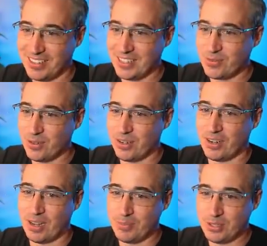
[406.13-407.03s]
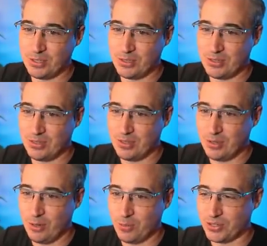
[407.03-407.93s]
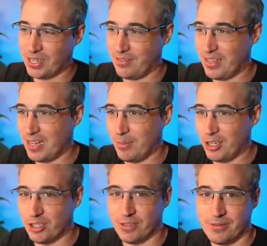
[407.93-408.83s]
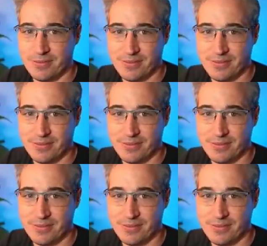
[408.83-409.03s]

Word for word: that's for up to 2% of the animation.